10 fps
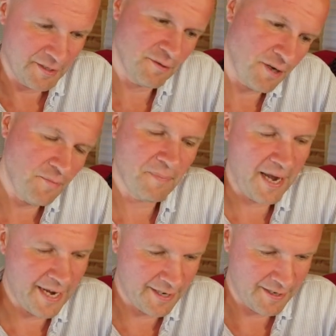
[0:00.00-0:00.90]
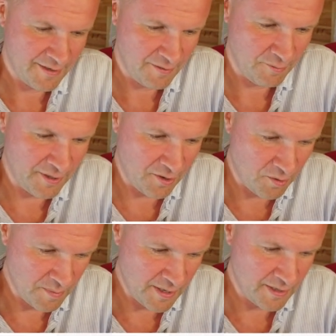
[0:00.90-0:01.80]
So I'll go back with
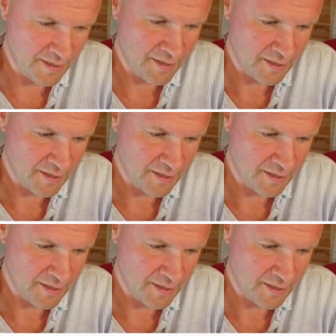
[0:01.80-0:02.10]
comma,